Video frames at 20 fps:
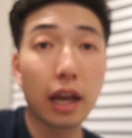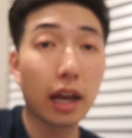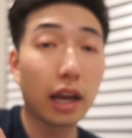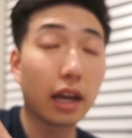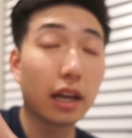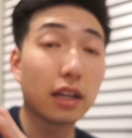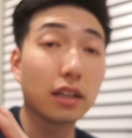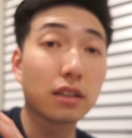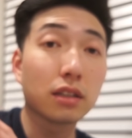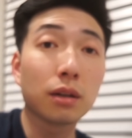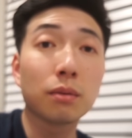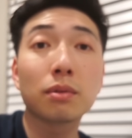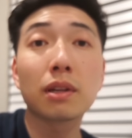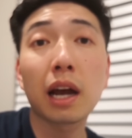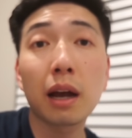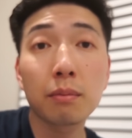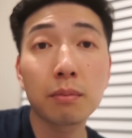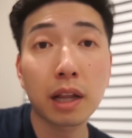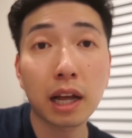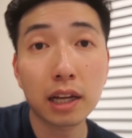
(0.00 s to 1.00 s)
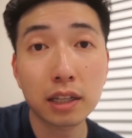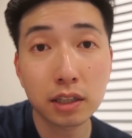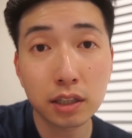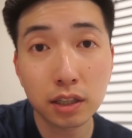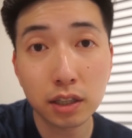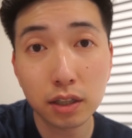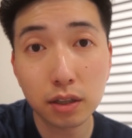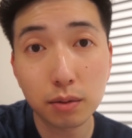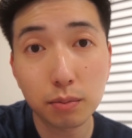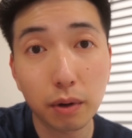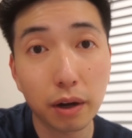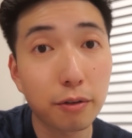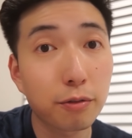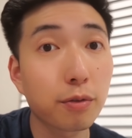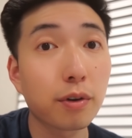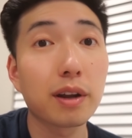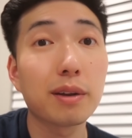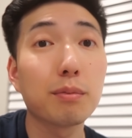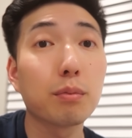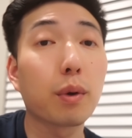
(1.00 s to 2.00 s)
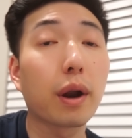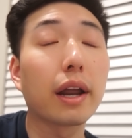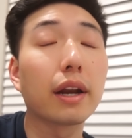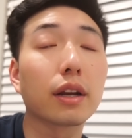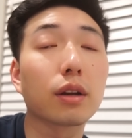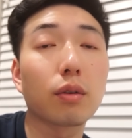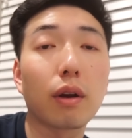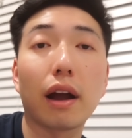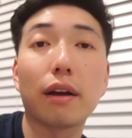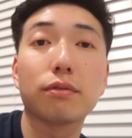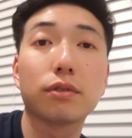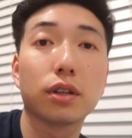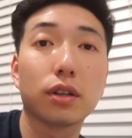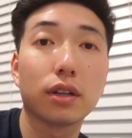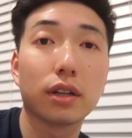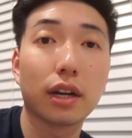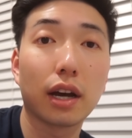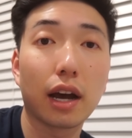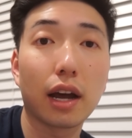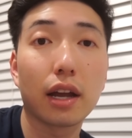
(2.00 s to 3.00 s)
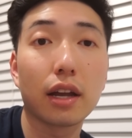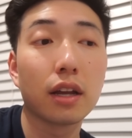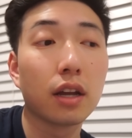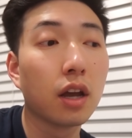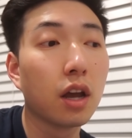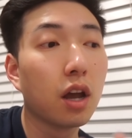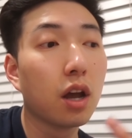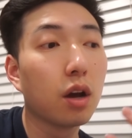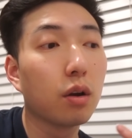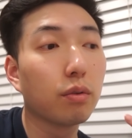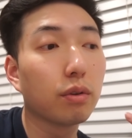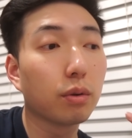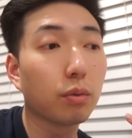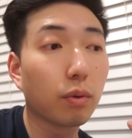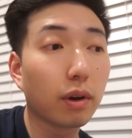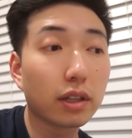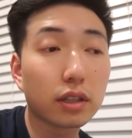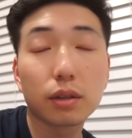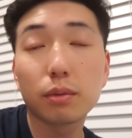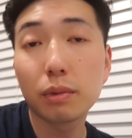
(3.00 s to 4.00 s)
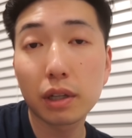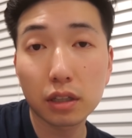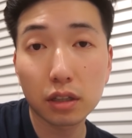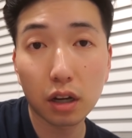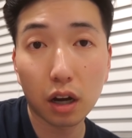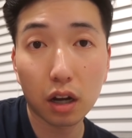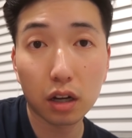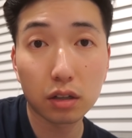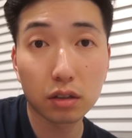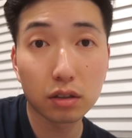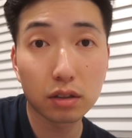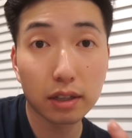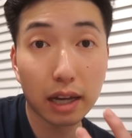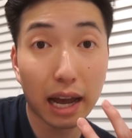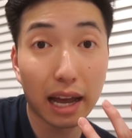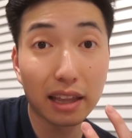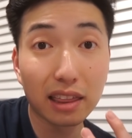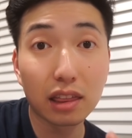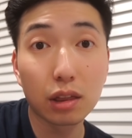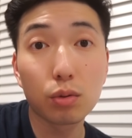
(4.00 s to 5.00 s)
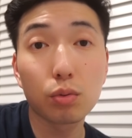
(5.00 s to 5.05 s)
And sometime last year, my friend Brandon Crafter and I, we went to McDonald's at